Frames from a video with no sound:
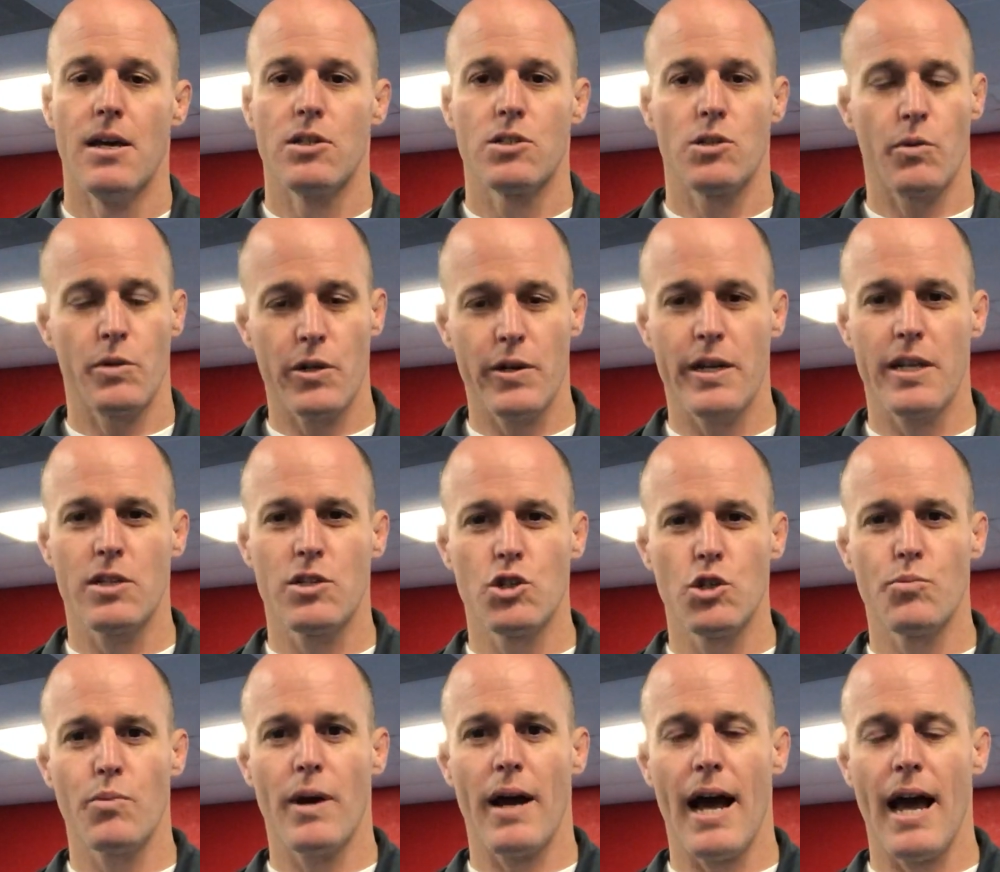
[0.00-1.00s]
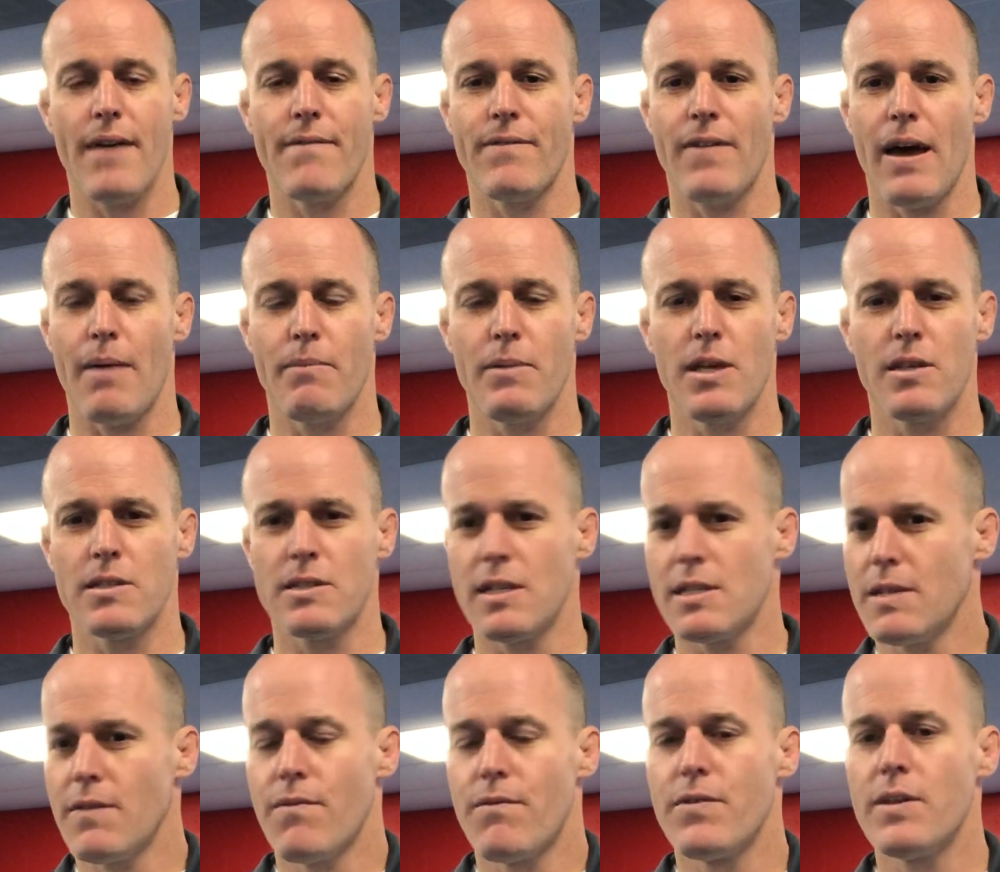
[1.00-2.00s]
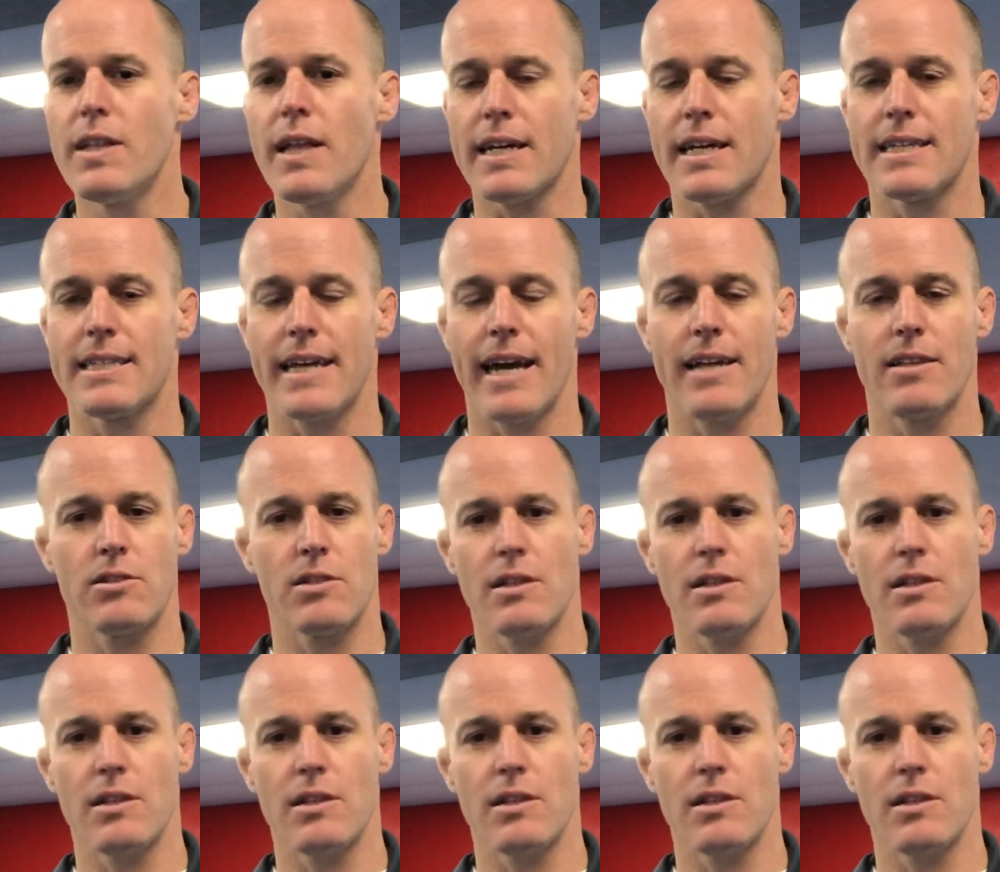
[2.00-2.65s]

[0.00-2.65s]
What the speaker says: So when you're eating super high fat meals, it doesn't even feel like a diet.